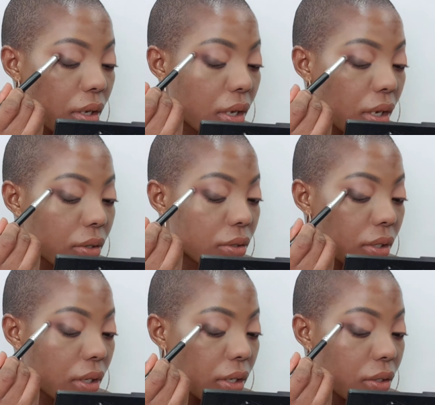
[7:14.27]
out
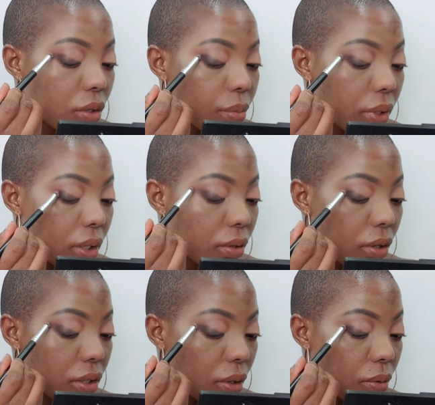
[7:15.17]
a little bit
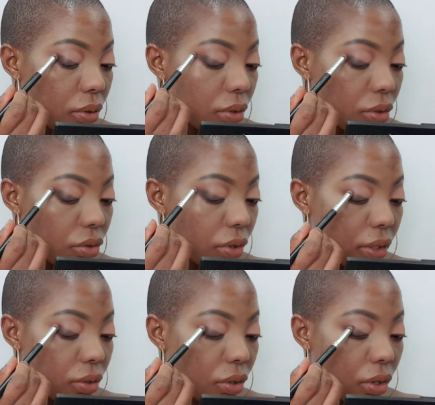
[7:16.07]
because I want to try
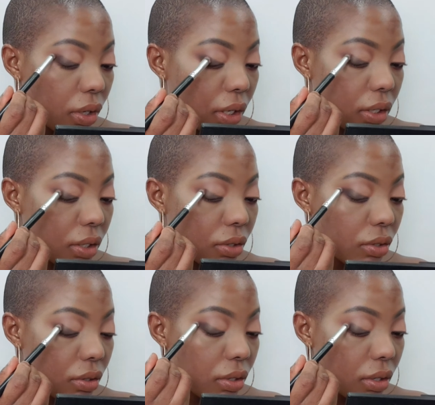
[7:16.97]
to connect it
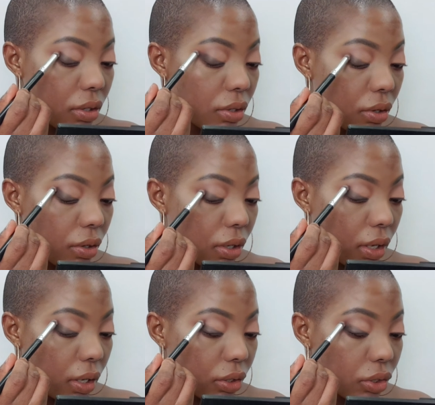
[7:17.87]
to this
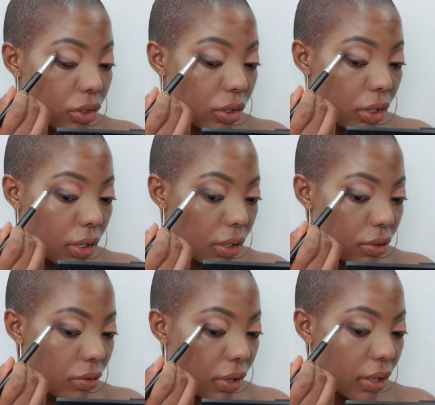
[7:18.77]
other shade
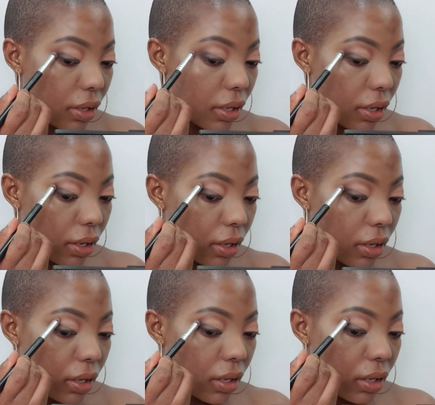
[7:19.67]
right there,
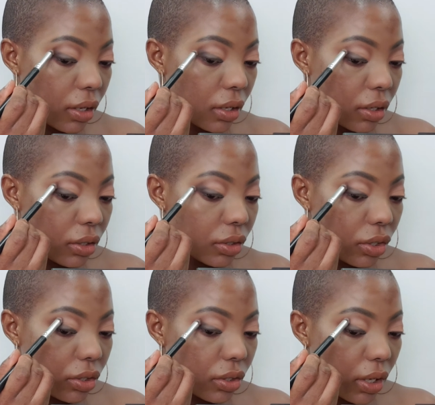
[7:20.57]

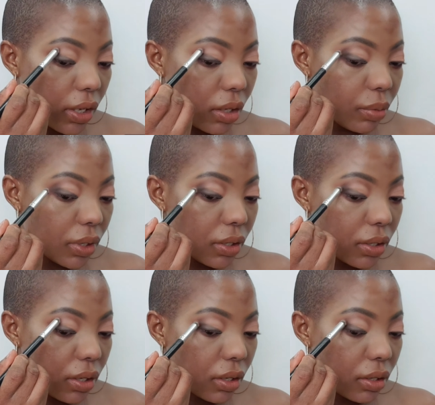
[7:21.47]
just tiny
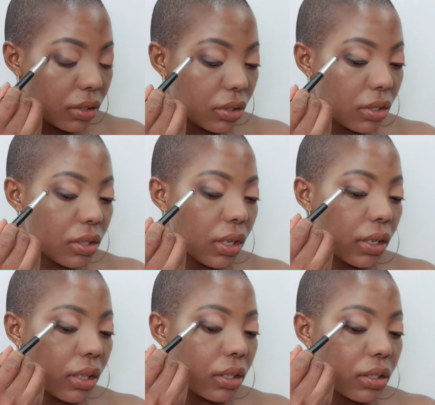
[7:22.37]
bit, just
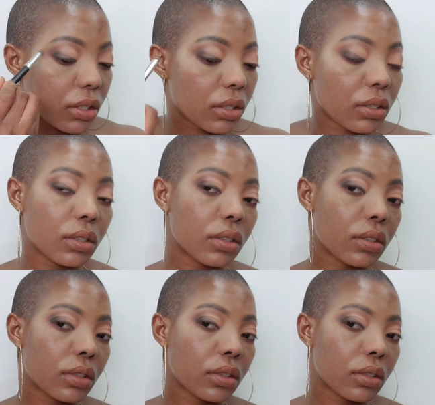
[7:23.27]
like that.
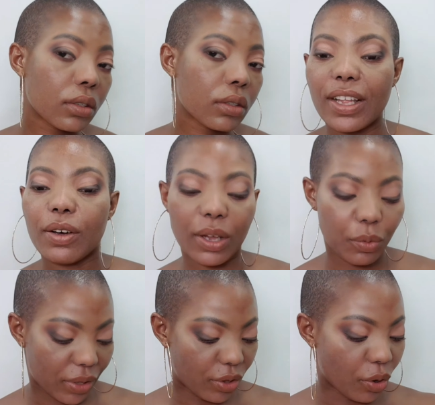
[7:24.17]
Now that
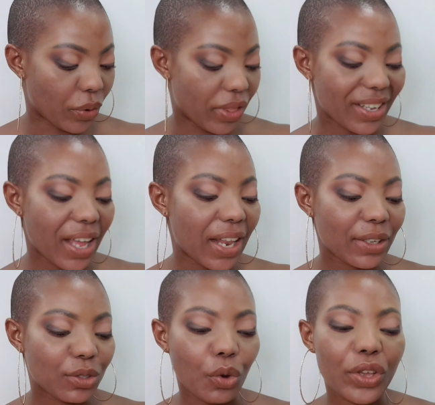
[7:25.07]
we're done with that, I
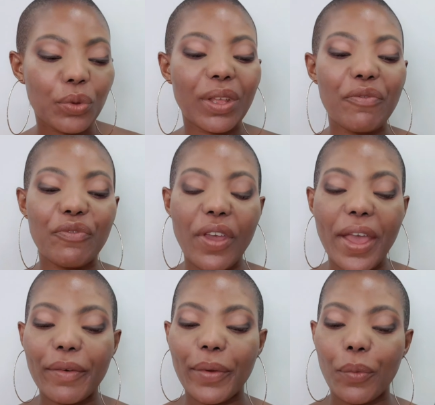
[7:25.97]
like to go in with a
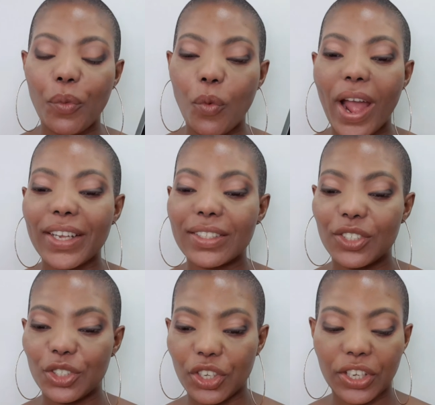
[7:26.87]
very white
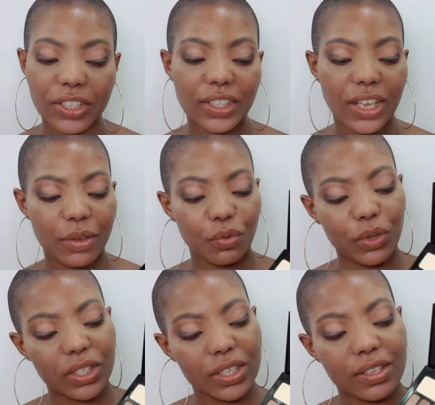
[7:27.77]
shade, and
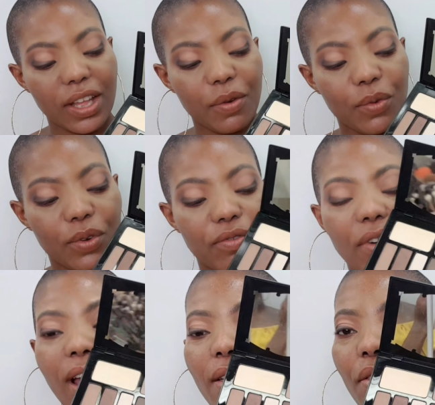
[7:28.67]
which is that one
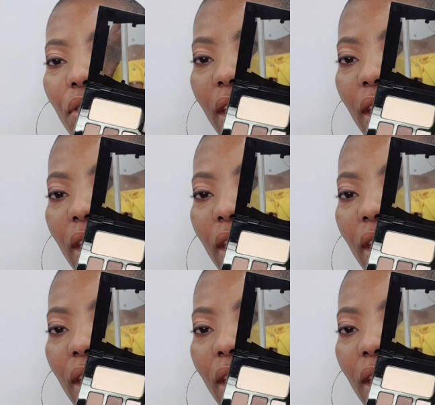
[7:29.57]
right